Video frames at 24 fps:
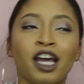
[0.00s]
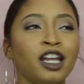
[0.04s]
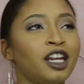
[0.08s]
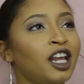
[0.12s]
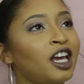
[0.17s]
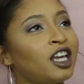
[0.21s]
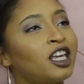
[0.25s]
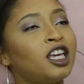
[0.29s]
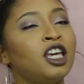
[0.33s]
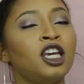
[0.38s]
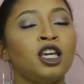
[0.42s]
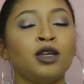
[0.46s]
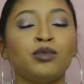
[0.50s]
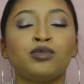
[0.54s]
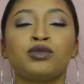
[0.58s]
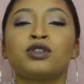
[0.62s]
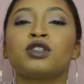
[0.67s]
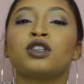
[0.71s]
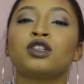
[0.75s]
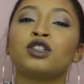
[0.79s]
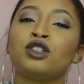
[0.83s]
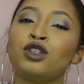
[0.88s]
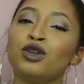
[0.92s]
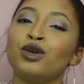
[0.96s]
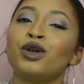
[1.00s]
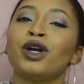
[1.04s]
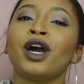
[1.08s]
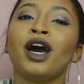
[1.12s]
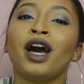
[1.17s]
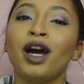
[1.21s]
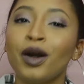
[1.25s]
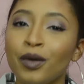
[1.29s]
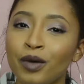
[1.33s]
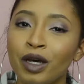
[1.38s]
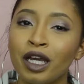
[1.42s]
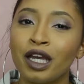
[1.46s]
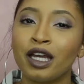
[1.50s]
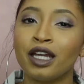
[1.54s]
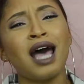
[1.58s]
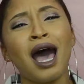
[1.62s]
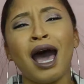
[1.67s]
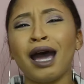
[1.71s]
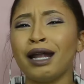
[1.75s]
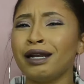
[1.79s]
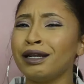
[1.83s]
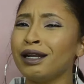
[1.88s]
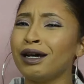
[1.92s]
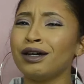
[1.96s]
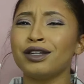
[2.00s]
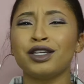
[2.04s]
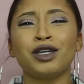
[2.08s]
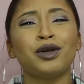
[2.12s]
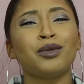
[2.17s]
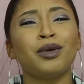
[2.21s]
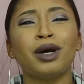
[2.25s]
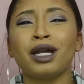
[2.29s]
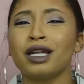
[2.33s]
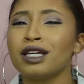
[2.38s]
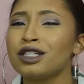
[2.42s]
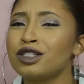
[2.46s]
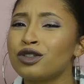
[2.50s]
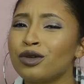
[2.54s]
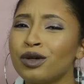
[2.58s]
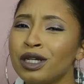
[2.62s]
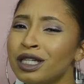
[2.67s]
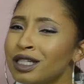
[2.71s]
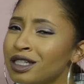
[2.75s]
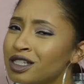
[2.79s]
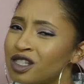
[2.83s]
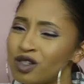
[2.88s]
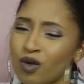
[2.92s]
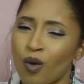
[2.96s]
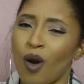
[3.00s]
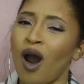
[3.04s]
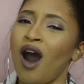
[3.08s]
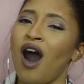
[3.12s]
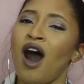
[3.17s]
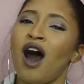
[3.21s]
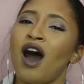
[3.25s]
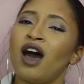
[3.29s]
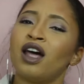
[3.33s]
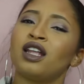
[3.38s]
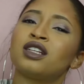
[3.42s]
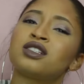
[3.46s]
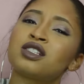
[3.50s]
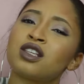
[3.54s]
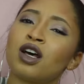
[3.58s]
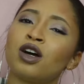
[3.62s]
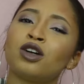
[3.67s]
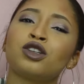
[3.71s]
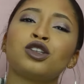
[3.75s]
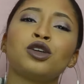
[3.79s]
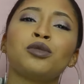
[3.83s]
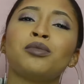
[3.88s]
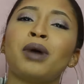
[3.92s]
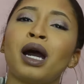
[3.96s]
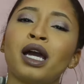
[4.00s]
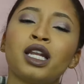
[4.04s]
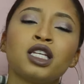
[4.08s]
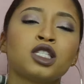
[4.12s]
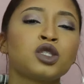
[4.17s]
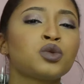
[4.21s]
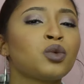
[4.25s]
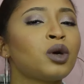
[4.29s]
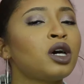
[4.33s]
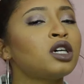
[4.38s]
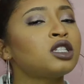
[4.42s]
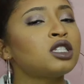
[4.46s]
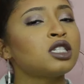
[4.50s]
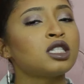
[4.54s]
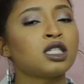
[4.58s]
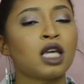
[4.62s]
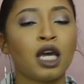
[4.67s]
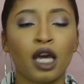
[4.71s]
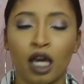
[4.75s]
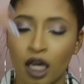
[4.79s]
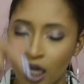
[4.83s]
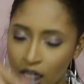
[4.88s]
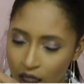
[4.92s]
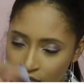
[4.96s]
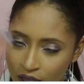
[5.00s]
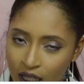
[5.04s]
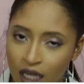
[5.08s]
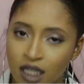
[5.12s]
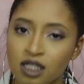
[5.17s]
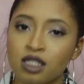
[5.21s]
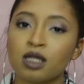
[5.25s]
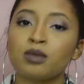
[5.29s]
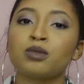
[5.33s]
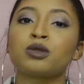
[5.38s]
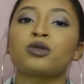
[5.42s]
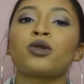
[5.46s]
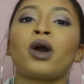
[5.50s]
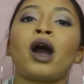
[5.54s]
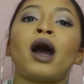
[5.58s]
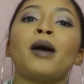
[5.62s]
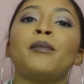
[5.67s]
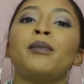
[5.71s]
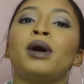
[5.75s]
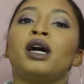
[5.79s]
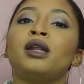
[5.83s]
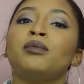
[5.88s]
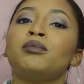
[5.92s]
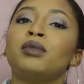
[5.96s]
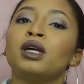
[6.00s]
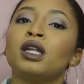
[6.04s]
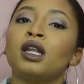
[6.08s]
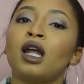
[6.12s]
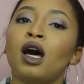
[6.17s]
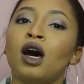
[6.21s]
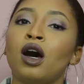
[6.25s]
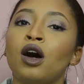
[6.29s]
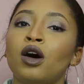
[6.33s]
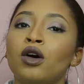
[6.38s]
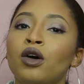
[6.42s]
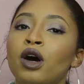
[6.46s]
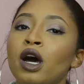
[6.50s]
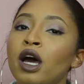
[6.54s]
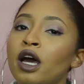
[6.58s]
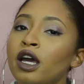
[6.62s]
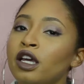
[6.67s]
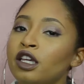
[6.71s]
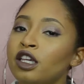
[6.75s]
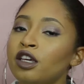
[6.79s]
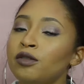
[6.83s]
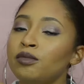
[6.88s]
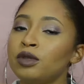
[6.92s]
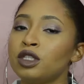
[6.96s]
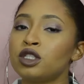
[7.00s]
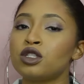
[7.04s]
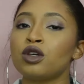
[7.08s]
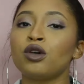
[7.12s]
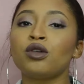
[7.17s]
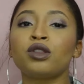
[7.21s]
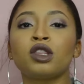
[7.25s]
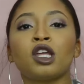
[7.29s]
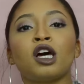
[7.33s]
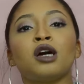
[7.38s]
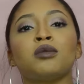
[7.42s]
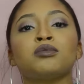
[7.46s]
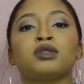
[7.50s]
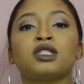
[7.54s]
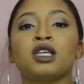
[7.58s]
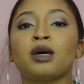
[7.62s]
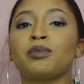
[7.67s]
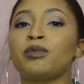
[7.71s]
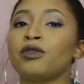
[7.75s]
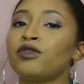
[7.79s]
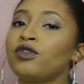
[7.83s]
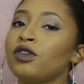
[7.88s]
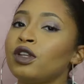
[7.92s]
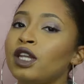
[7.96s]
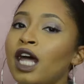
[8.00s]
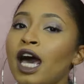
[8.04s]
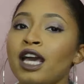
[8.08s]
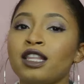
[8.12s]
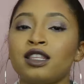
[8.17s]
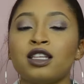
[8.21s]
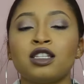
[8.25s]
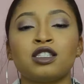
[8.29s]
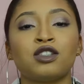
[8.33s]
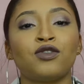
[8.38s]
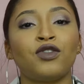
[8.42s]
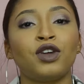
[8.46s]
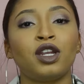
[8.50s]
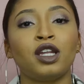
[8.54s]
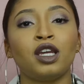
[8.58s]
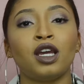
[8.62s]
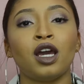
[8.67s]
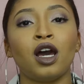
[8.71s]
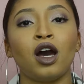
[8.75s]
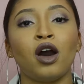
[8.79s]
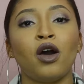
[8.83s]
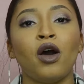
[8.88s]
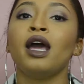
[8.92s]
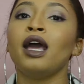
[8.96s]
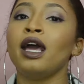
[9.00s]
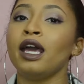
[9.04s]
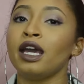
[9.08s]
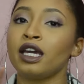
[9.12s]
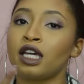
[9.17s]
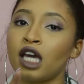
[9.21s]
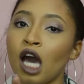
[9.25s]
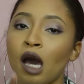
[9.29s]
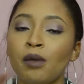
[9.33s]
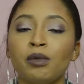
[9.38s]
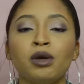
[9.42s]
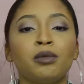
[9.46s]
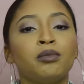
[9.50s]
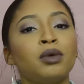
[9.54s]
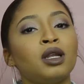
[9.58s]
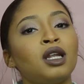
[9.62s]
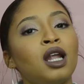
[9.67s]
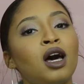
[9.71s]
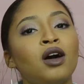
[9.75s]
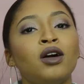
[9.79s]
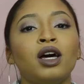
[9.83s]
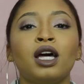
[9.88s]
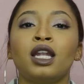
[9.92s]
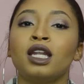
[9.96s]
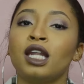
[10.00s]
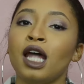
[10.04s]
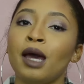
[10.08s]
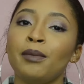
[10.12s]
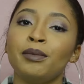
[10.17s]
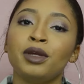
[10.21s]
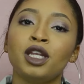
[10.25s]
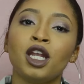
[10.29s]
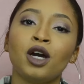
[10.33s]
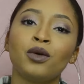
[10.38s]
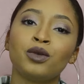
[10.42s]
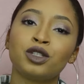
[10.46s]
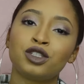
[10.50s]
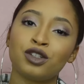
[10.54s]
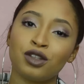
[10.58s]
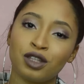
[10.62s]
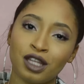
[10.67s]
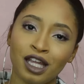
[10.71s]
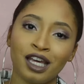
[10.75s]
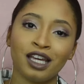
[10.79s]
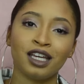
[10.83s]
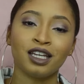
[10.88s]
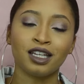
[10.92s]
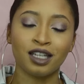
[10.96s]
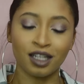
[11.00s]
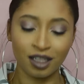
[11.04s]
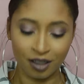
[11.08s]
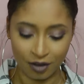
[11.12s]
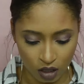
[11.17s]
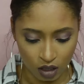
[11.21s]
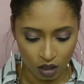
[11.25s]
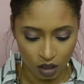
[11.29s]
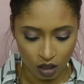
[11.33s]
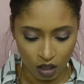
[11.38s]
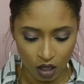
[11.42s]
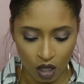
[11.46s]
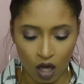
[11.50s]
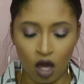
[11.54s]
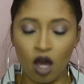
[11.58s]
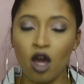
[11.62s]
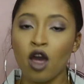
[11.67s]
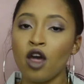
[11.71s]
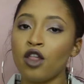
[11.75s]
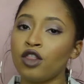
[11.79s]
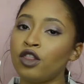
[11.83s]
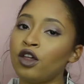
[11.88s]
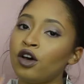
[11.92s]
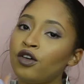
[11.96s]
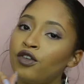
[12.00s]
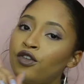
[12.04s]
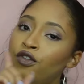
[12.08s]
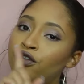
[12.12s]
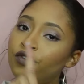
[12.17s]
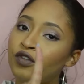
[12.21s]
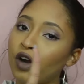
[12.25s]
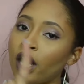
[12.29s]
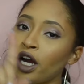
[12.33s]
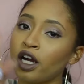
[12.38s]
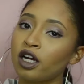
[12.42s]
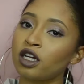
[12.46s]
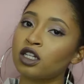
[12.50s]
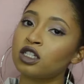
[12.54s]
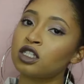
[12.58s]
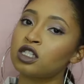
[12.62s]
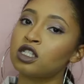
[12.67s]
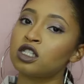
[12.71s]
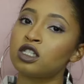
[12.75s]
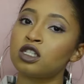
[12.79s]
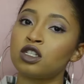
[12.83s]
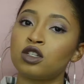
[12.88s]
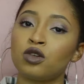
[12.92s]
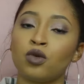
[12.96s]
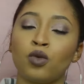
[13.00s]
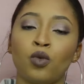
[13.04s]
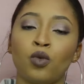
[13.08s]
that keeps you going i know you want to join the squad so you might as well just hit that subscribe button below give me two thumbs up if you like this video and comment below and let me know what you think the first